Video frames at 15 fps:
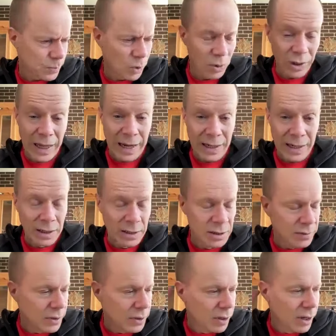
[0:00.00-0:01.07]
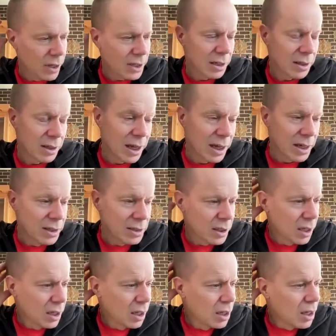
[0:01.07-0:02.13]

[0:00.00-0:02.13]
or ladies, if you like, young ladies